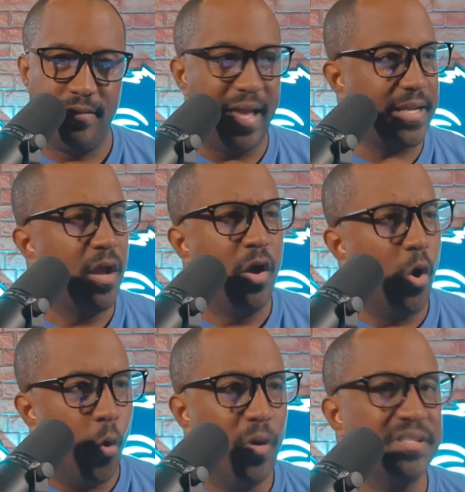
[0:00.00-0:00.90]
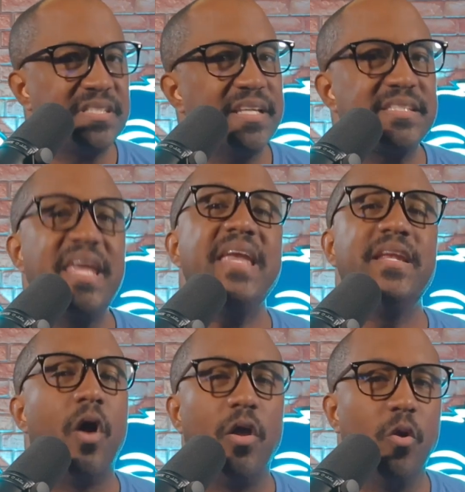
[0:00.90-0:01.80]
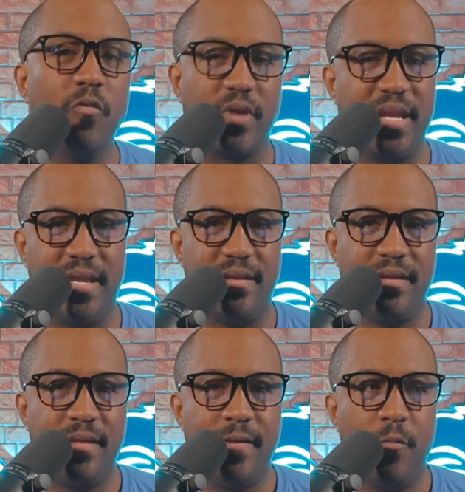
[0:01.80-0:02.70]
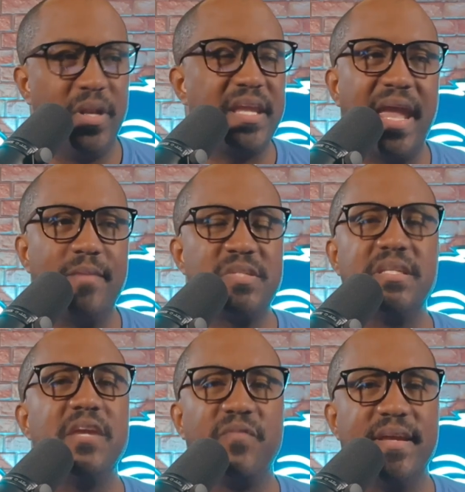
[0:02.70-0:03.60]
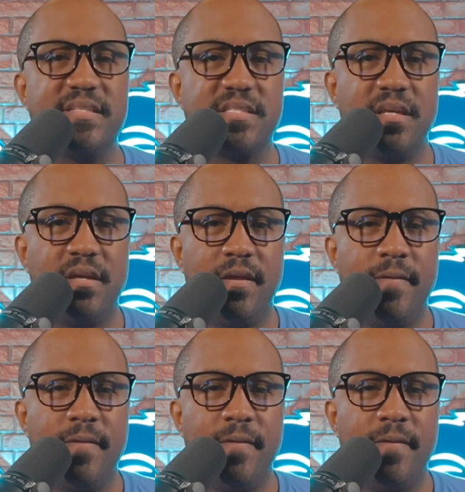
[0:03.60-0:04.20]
Like 0-16 all over again when it came to defense.